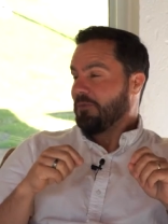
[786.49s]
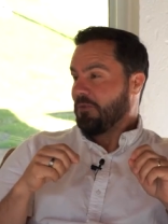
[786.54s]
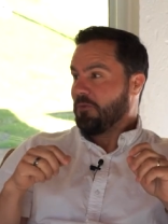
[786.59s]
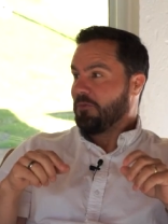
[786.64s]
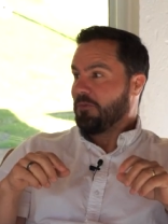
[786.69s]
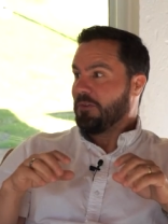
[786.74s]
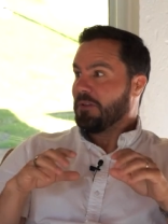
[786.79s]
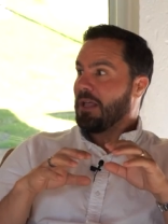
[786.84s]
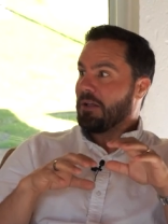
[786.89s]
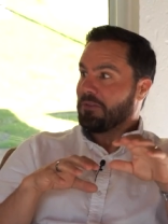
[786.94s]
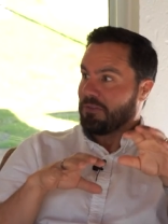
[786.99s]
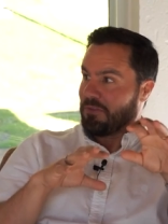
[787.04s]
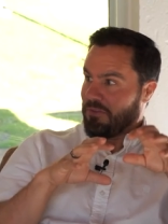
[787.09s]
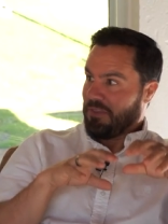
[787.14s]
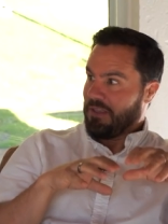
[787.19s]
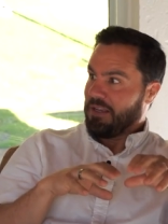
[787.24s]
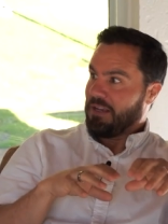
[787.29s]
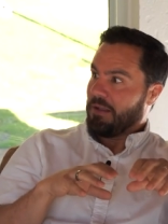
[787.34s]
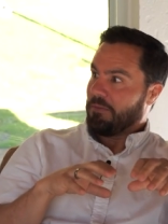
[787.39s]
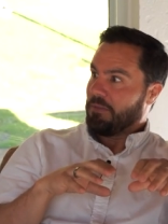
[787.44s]
if you fill out the
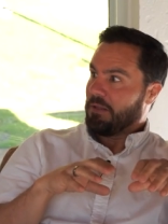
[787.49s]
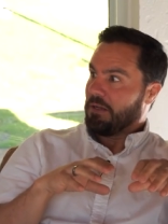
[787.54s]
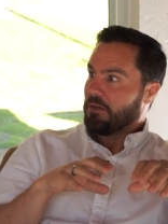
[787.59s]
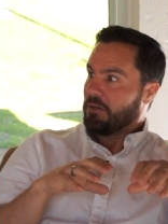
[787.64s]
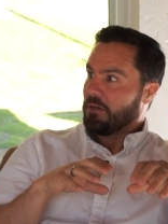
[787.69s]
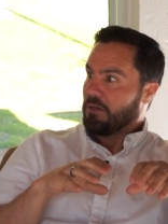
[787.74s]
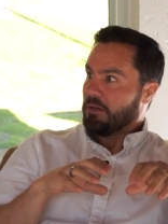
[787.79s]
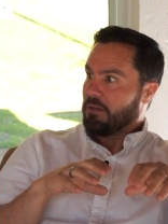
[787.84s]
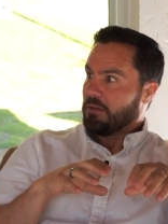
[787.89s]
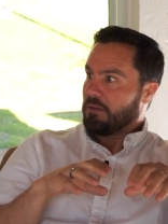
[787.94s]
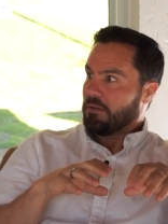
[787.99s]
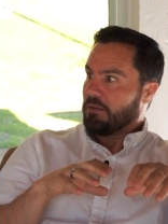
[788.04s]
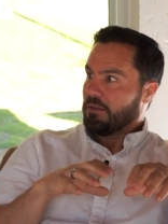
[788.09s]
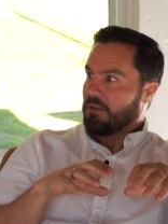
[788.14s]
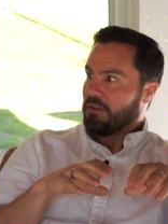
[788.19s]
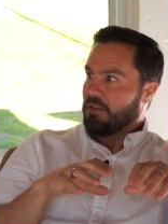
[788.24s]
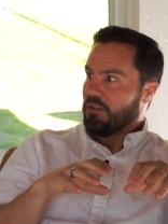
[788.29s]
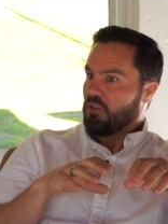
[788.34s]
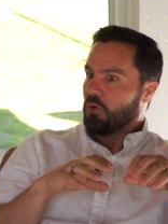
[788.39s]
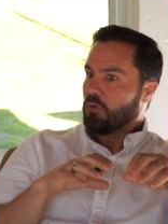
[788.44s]
thing on there,
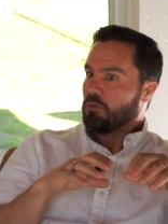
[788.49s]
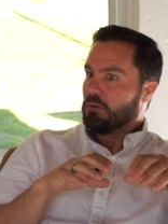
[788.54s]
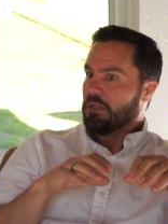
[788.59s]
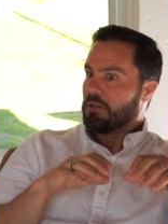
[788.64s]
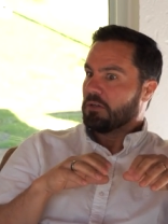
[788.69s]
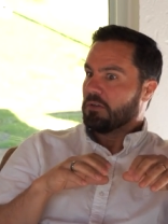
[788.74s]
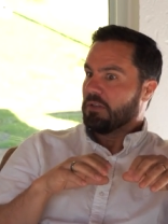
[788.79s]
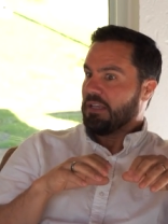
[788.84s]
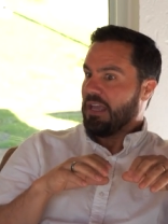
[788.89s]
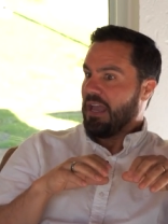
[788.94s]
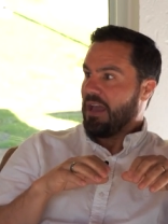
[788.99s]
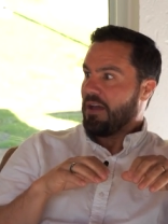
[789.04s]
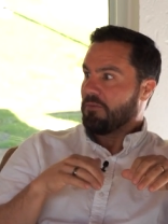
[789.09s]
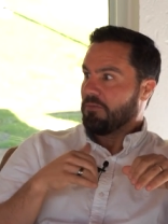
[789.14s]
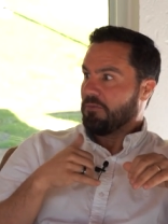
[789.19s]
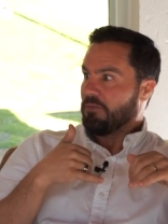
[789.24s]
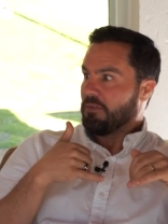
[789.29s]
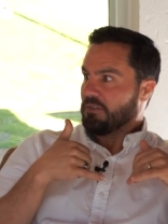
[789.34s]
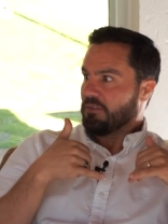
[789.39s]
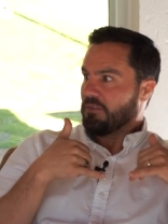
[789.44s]
you'll literally
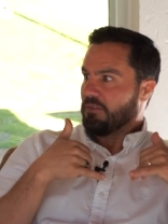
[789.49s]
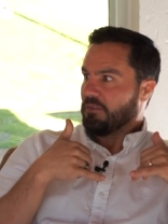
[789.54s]
have